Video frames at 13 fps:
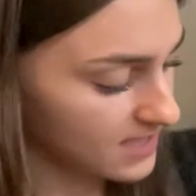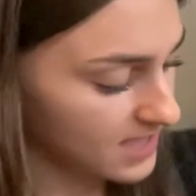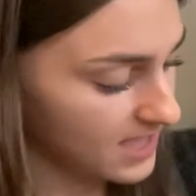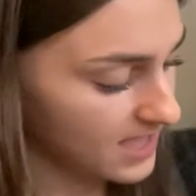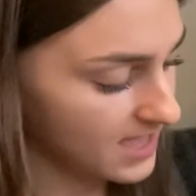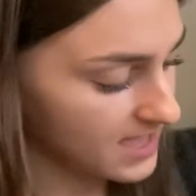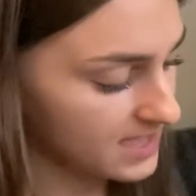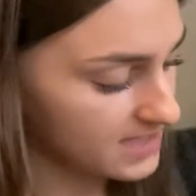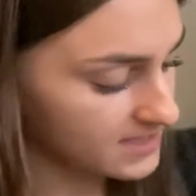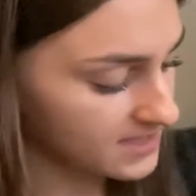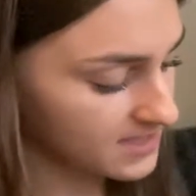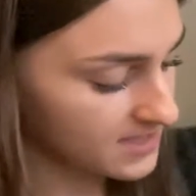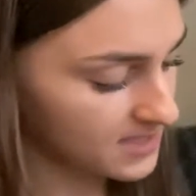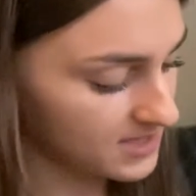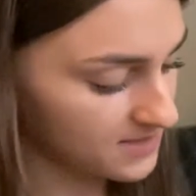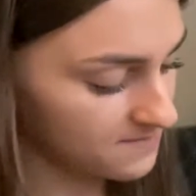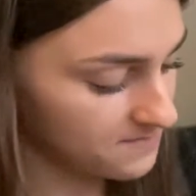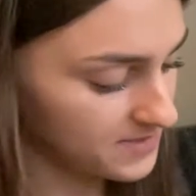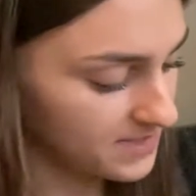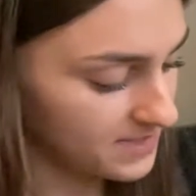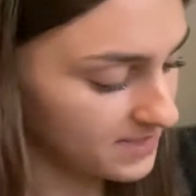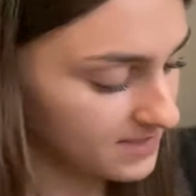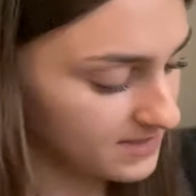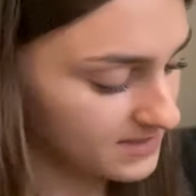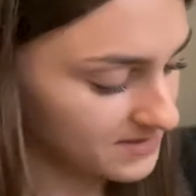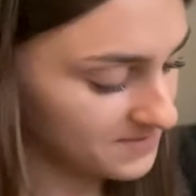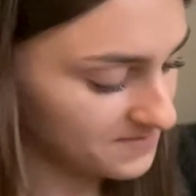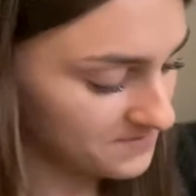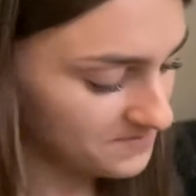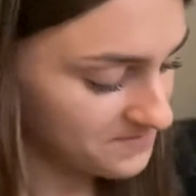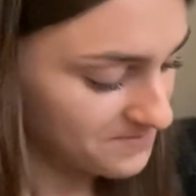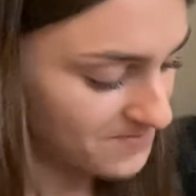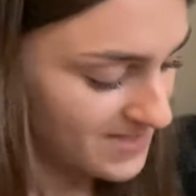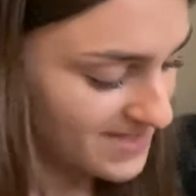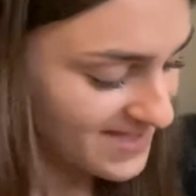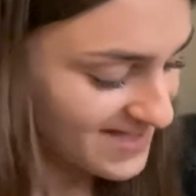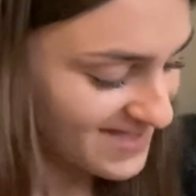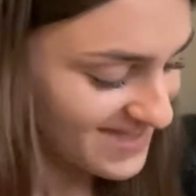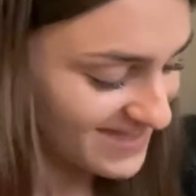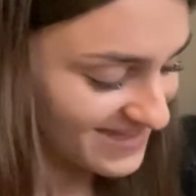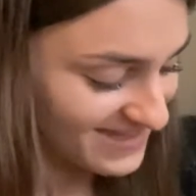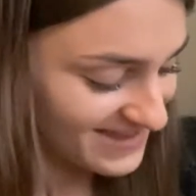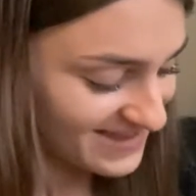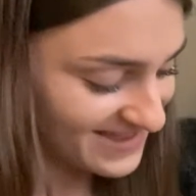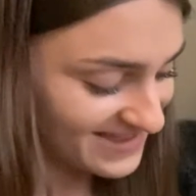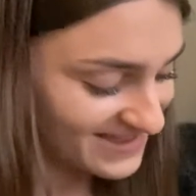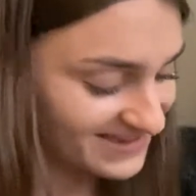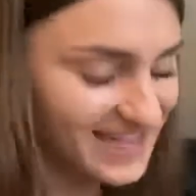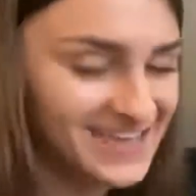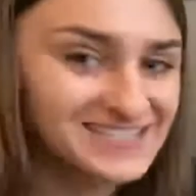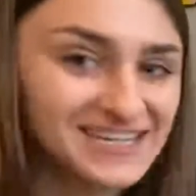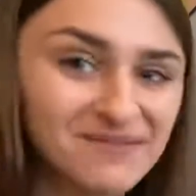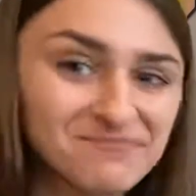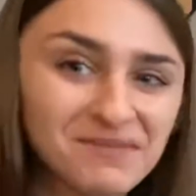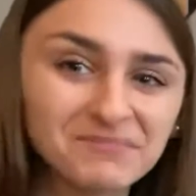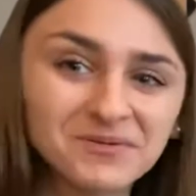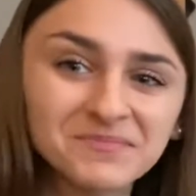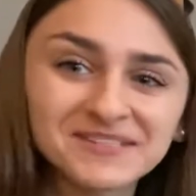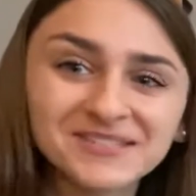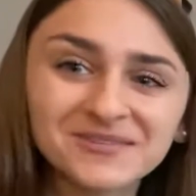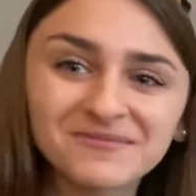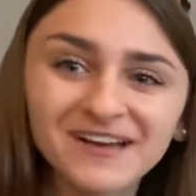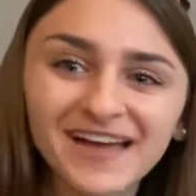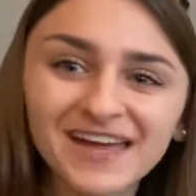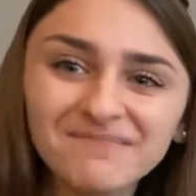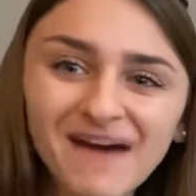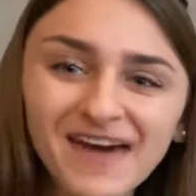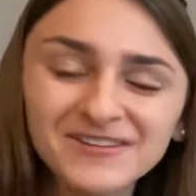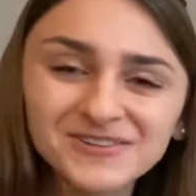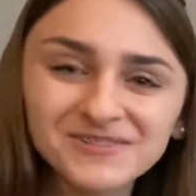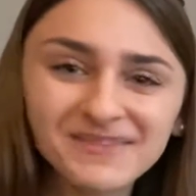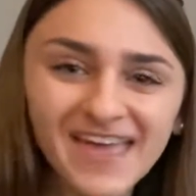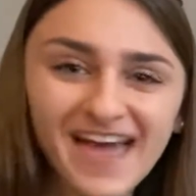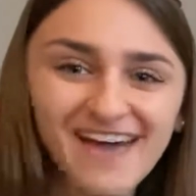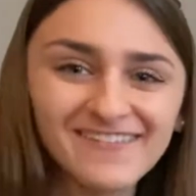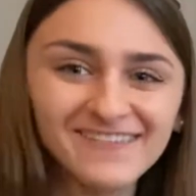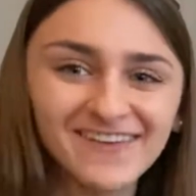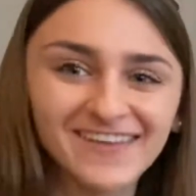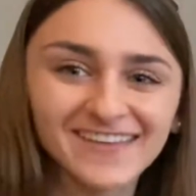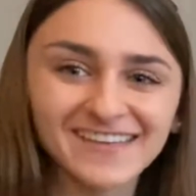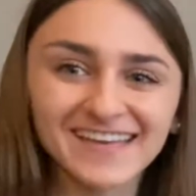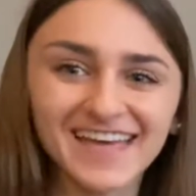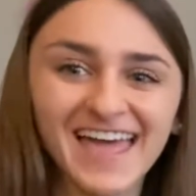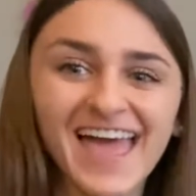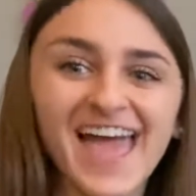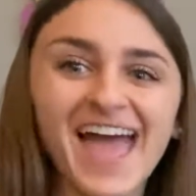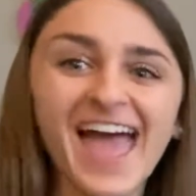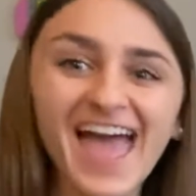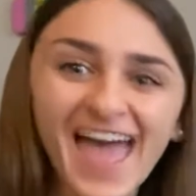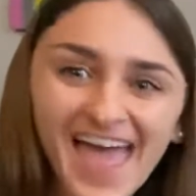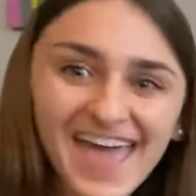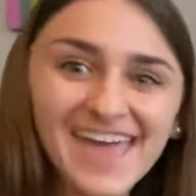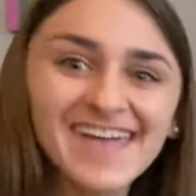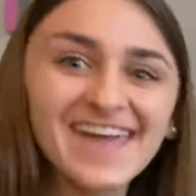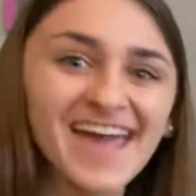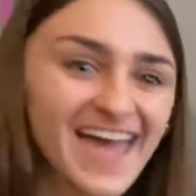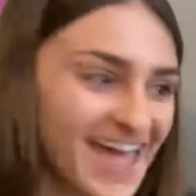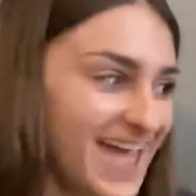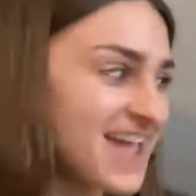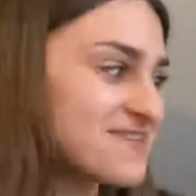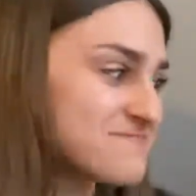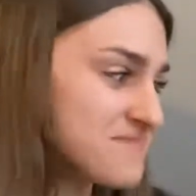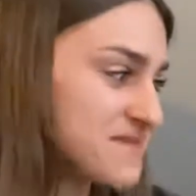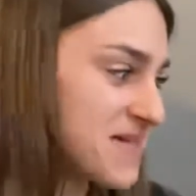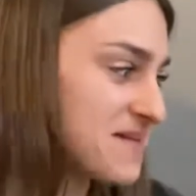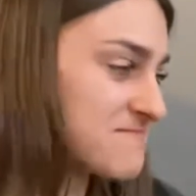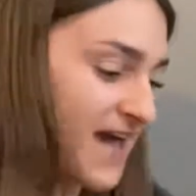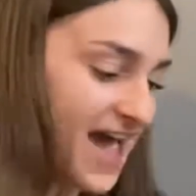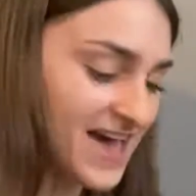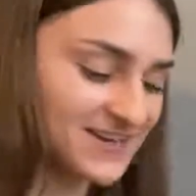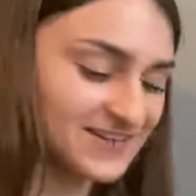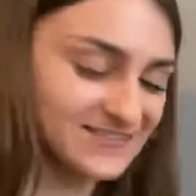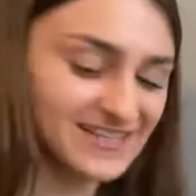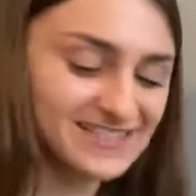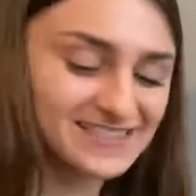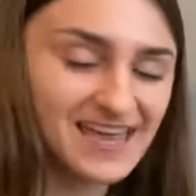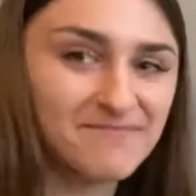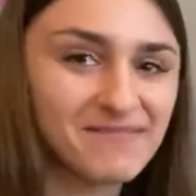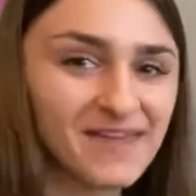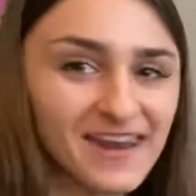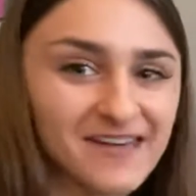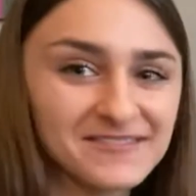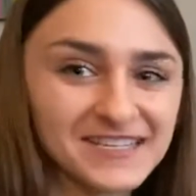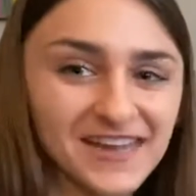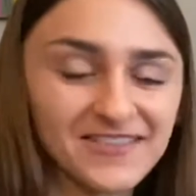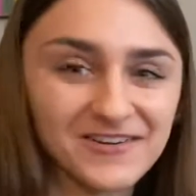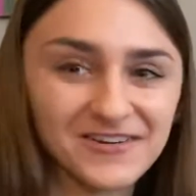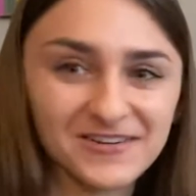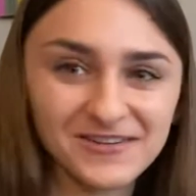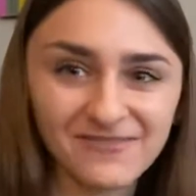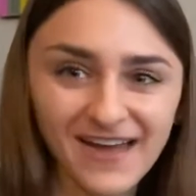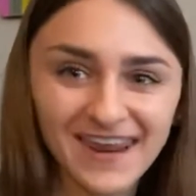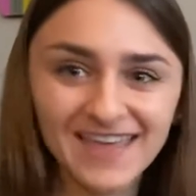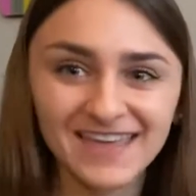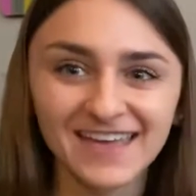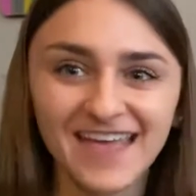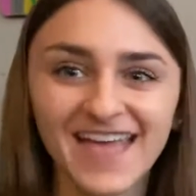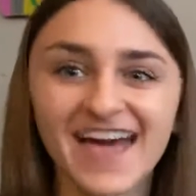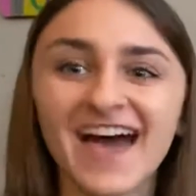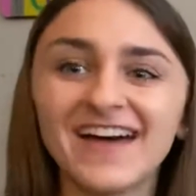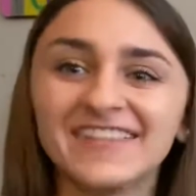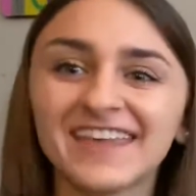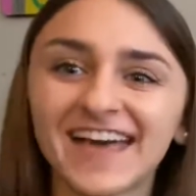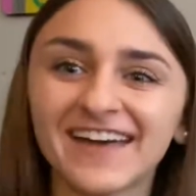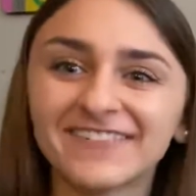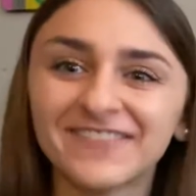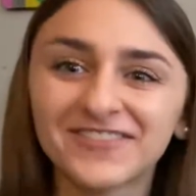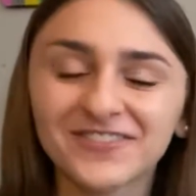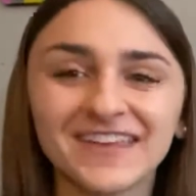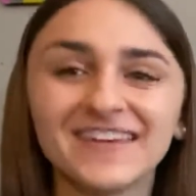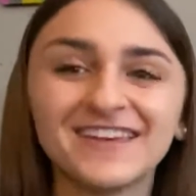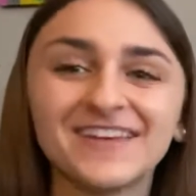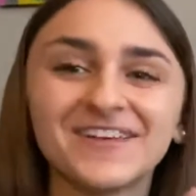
A, B, B. Nice job, Bumblebee. So what kind of pattern do we have? A, B pattern. Let's tap that out together. Are you ready? On the count of three.